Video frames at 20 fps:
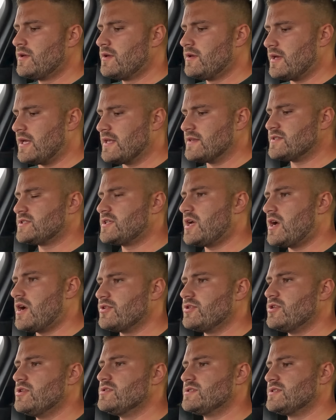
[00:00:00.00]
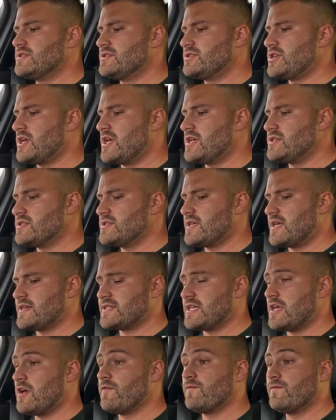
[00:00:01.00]
and start using the changes
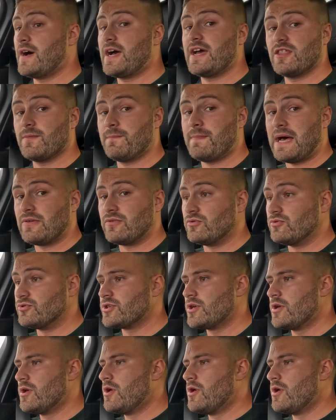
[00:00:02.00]
ourselves via the paddles